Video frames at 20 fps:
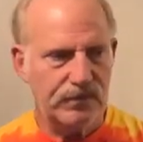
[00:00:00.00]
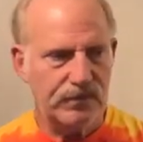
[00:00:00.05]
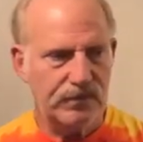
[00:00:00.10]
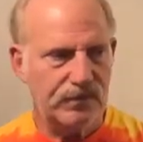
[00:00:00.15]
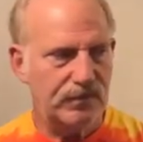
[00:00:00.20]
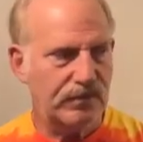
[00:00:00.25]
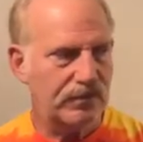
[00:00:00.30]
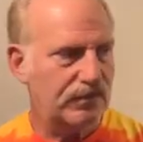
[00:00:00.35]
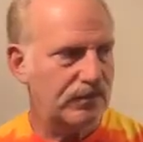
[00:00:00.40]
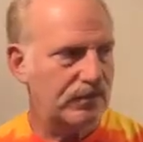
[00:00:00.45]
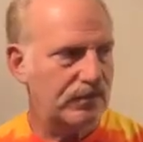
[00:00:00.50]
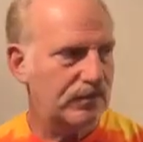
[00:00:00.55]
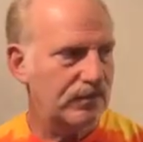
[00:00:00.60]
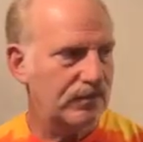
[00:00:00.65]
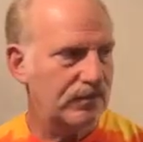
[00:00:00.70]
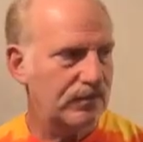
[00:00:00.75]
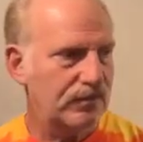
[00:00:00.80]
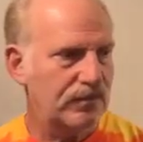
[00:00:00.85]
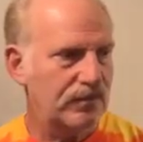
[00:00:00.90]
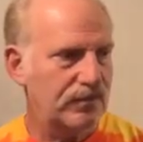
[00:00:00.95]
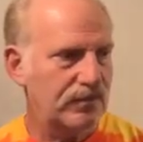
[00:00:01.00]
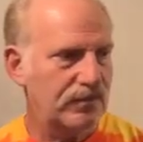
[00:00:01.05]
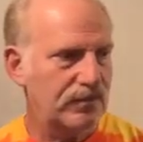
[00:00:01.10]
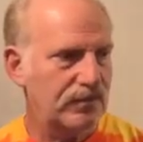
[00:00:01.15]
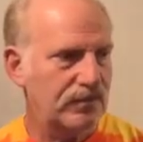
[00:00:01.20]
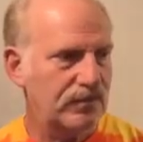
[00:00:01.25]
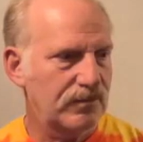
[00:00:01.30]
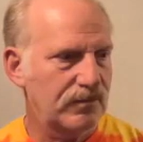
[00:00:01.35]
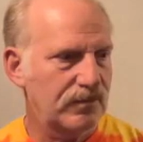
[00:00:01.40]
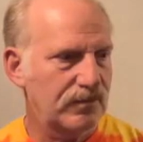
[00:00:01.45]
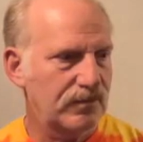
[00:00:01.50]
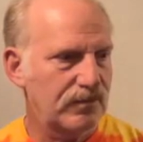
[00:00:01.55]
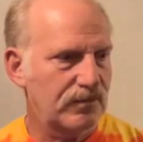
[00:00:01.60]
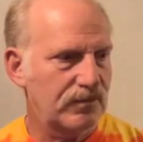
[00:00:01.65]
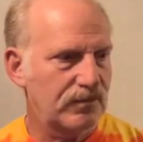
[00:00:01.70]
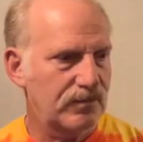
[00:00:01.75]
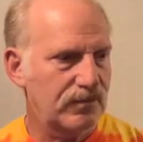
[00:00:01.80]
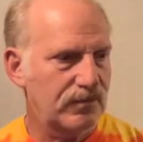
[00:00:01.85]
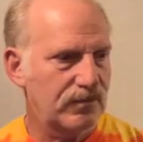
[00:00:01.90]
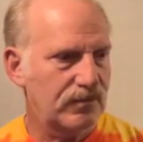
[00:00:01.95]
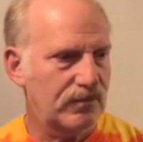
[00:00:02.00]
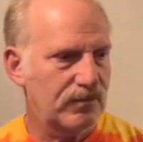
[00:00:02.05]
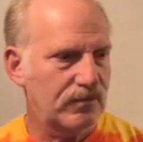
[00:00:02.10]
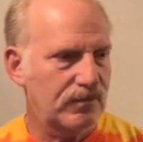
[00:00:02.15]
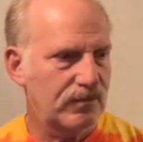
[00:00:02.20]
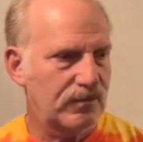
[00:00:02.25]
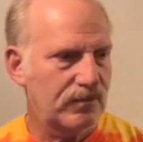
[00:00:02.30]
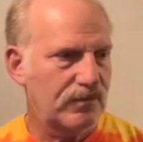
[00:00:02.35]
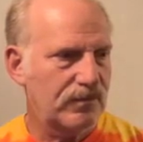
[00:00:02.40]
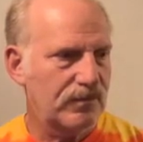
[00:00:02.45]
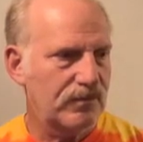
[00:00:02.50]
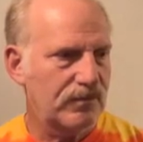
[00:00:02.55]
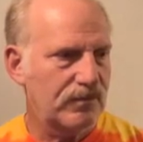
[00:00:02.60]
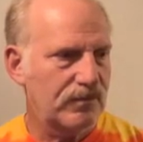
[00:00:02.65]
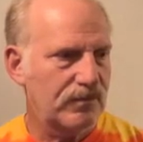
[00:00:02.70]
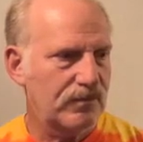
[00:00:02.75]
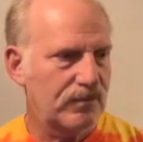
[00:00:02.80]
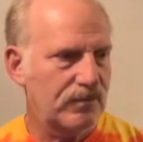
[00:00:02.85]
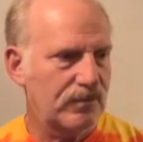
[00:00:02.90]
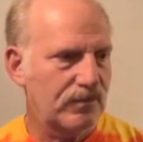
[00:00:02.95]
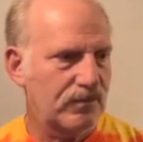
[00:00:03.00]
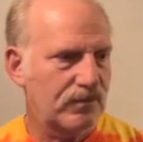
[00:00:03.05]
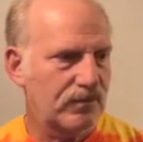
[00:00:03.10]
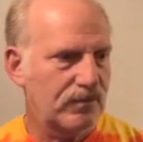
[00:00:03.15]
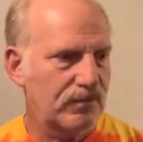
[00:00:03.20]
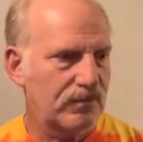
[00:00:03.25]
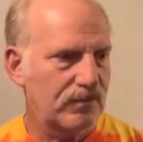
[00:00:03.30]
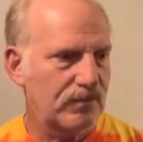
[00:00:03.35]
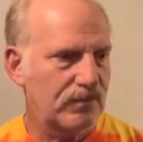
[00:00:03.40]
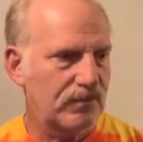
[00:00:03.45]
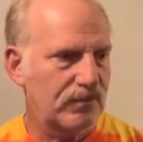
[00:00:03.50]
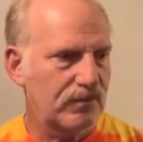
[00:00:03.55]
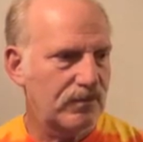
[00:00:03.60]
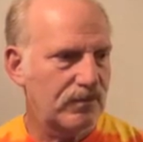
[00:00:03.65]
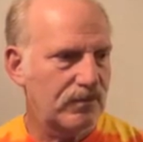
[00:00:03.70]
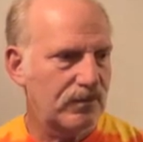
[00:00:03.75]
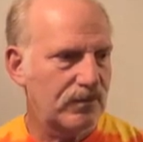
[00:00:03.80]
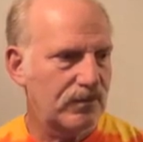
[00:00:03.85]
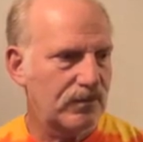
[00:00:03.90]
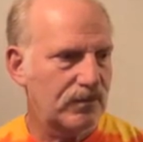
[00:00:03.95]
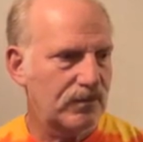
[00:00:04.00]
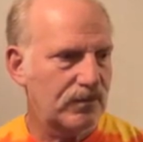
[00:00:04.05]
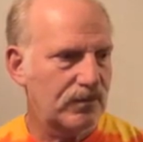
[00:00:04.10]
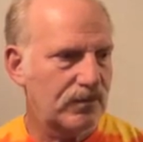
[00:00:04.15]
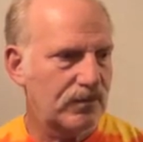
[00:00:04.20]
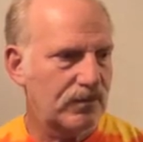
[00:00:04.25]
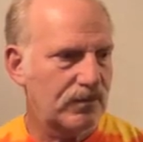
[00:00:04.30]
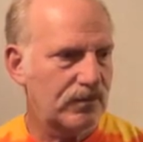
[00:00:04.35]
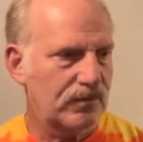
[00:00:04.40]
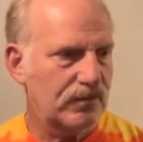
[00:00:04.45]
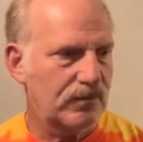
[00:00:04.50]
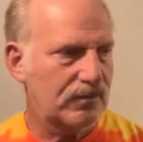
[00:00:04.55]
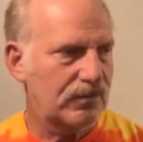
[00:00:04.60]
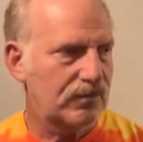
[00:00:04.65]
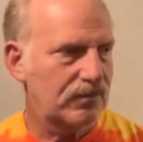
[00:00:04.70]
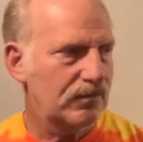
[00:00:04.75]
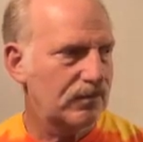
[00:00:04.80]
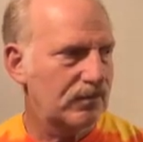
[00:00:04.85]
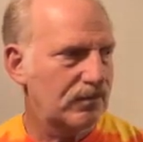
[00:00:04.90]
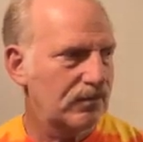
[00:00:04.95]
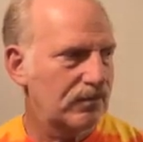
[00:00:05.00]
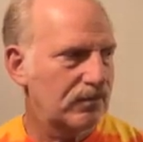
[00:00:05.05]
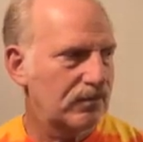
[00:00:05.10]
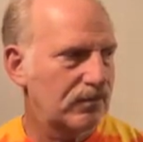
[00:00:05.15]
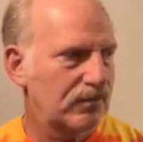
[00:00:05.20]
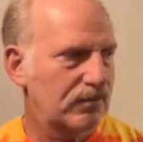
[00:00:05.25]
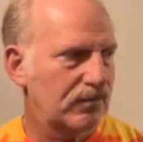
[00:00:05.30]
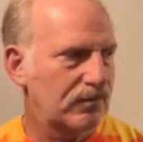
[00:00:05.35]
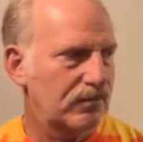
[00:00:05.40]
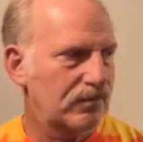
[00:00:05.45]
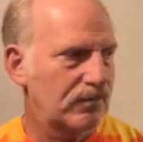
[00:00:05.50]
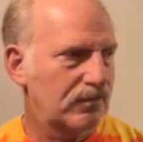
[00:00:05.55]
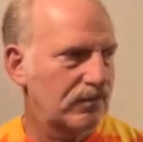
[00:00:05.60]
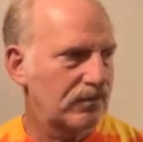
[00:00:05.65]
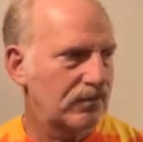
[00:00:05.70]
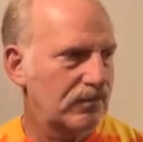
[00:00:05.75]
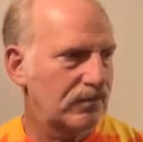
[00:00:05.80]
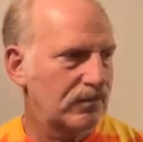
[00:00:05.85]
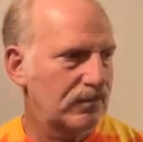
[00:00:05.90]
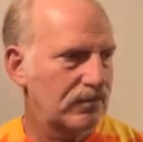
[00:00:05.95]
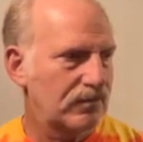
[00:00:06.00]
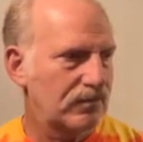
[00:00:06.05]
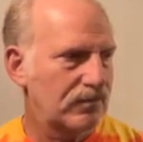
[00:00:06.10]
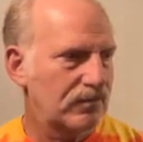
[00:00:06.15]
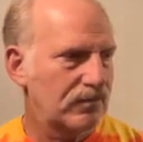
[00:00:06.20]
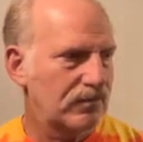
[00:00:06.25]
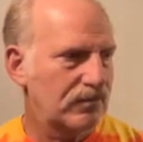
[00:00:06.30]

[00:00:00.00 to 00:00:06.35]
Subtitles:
This person isn't speaking.